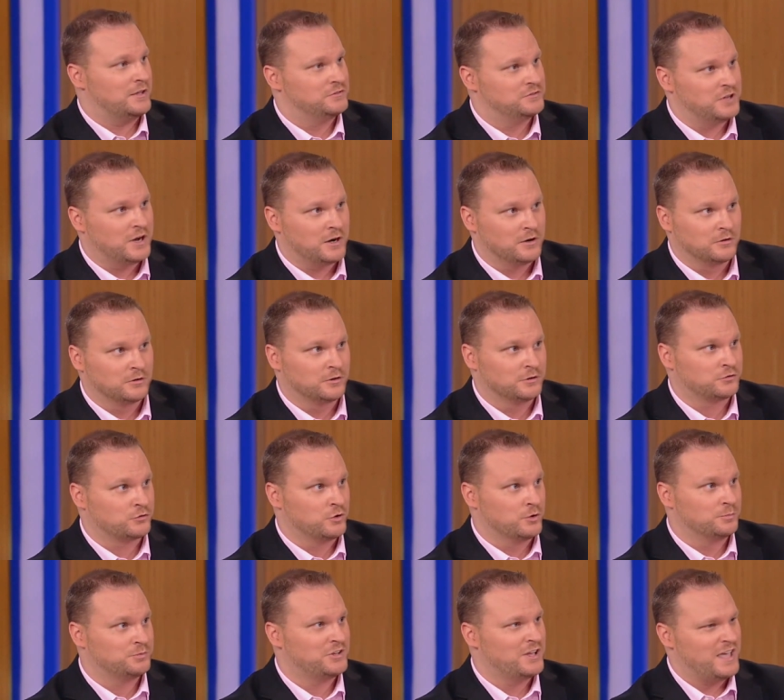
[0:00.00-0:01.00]
and terrorist
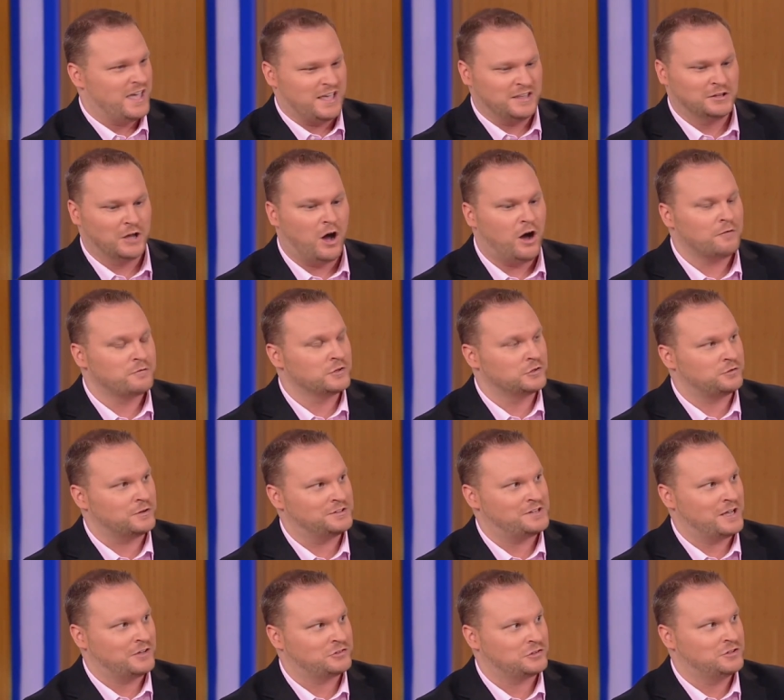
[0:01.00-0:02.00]
groups and offer this
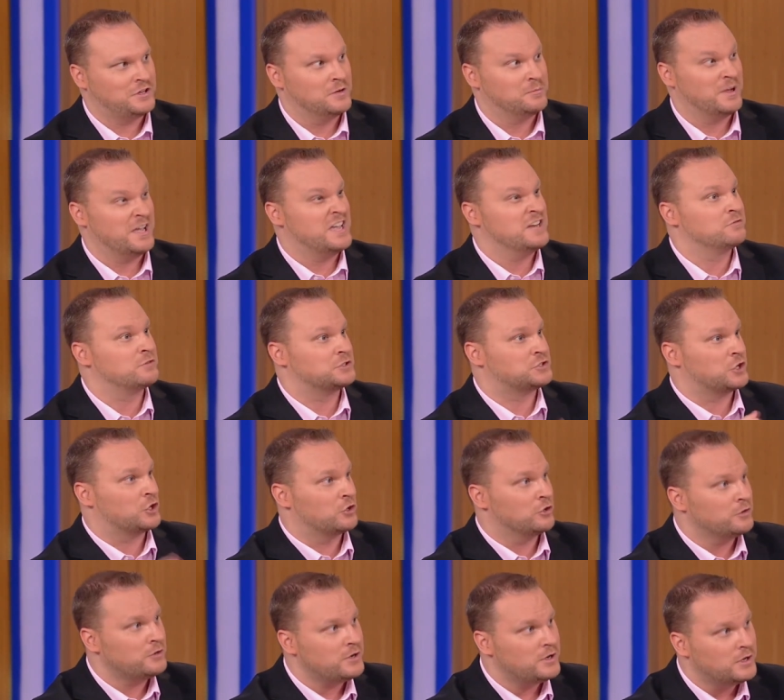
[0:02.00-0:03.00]
fantastic deal. But in
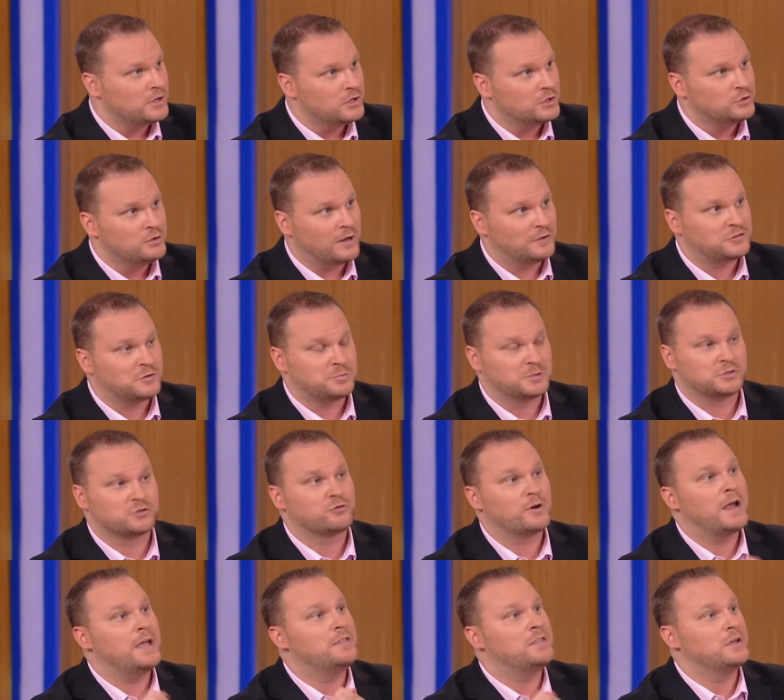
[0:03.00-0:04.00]
return, you have to
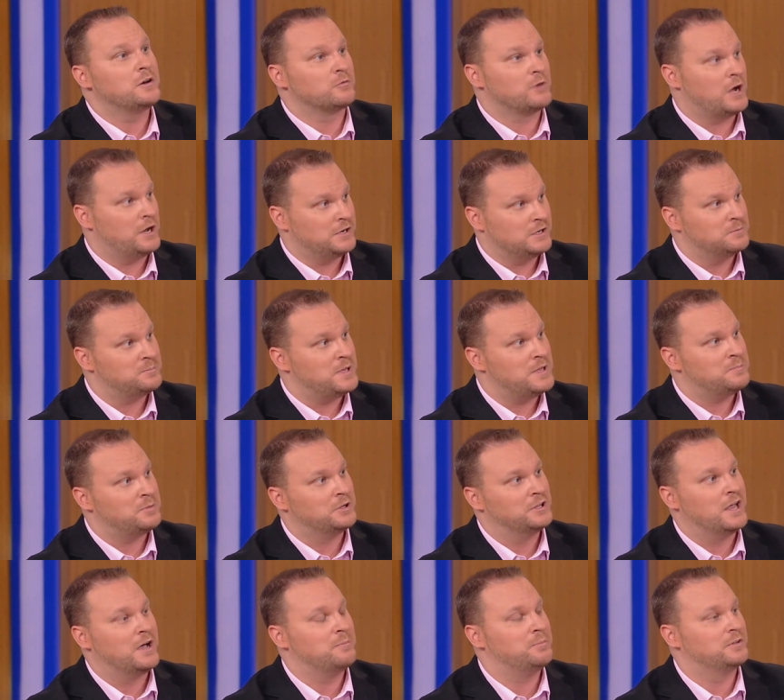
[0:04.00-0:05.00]
betray the Iranian
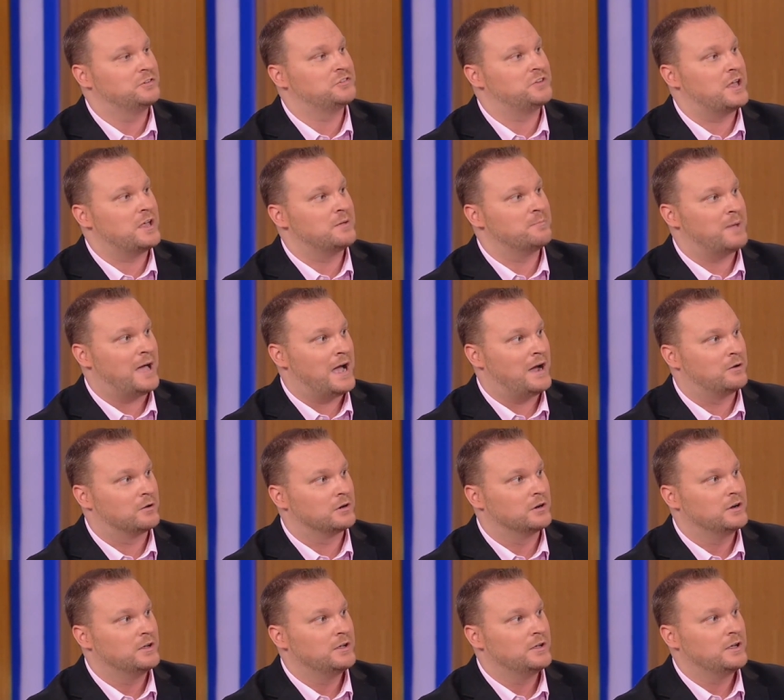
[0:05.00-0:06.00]
people and help us stay in
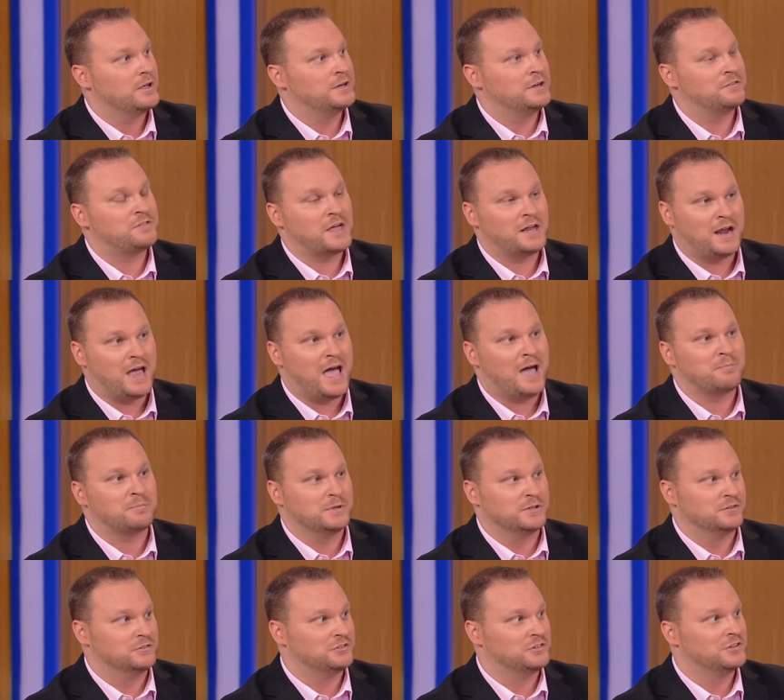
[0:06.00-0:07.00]
power. And if that
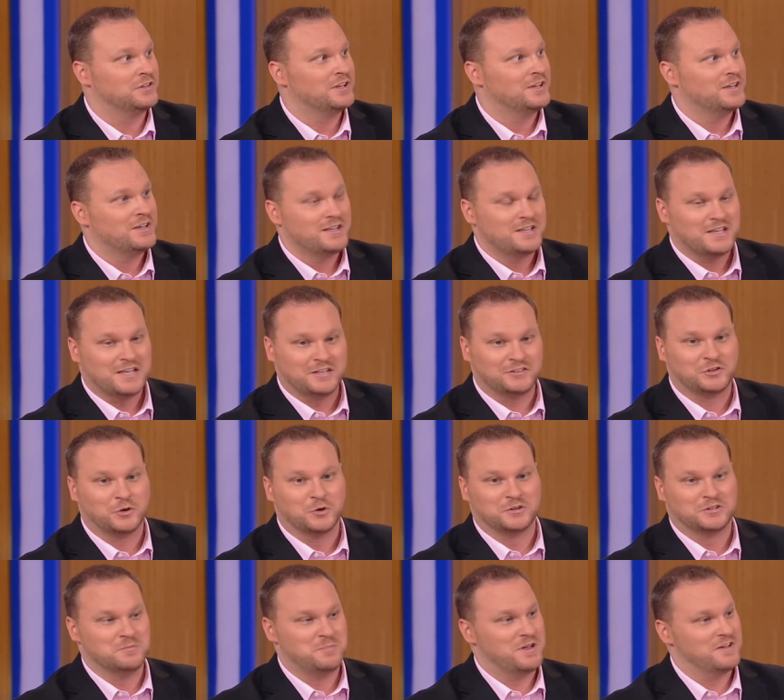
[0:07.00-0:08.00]
happens, it's
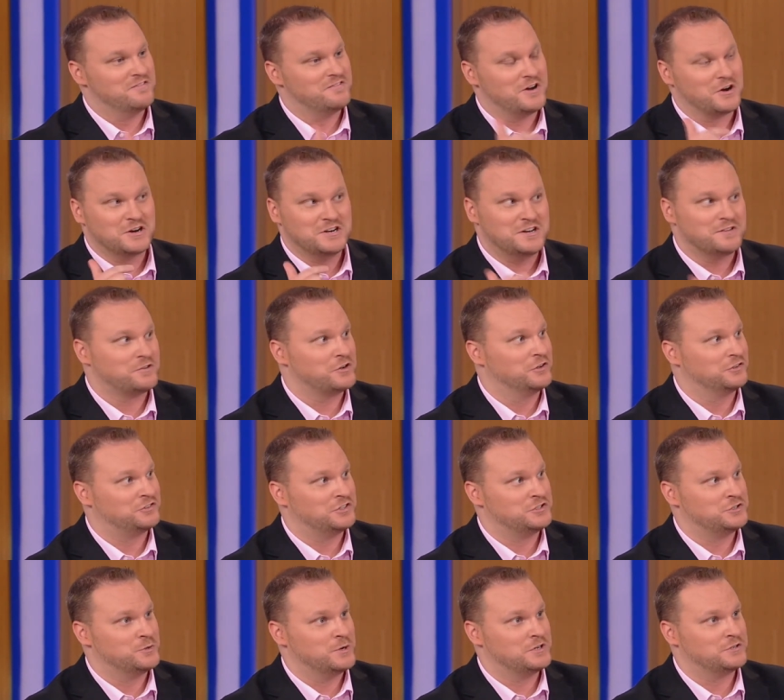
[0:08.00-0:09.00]
going to be a very difficult
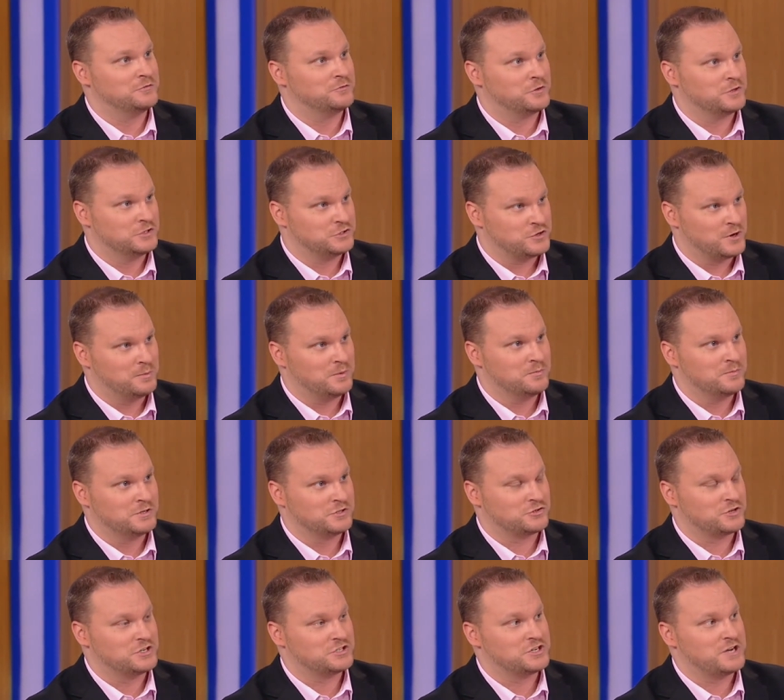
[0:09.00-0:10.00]
situation for the Trump
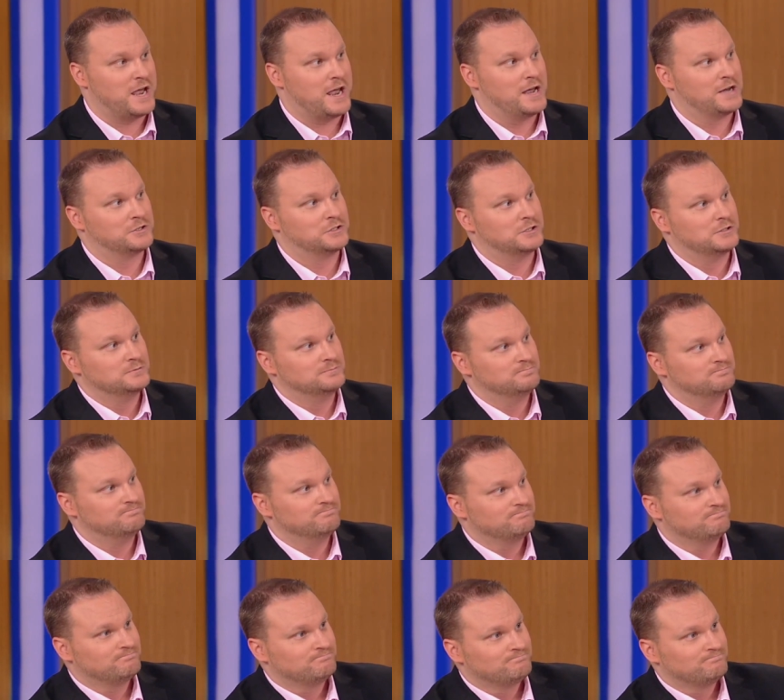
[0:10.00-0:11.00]
administration to handle.
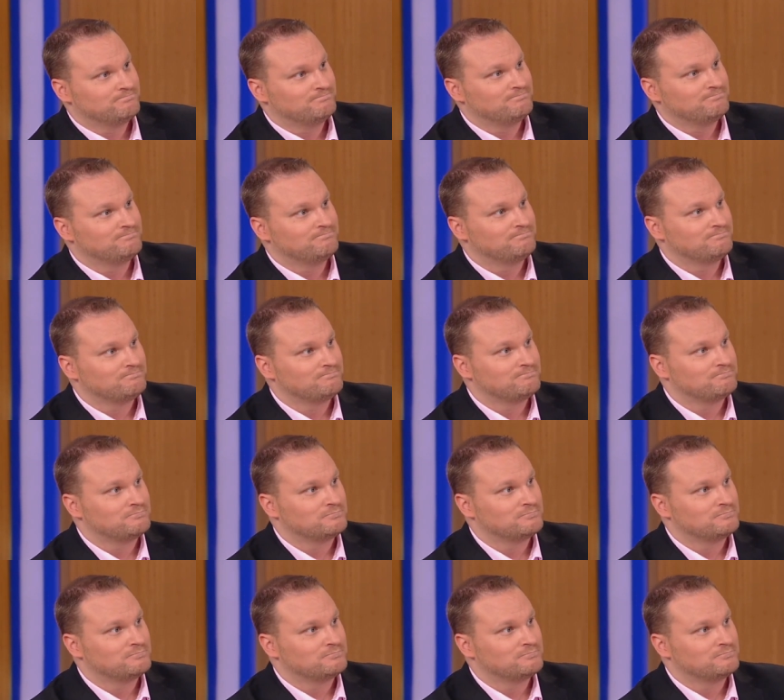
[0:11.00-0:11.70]
Yeah. Let's get to a second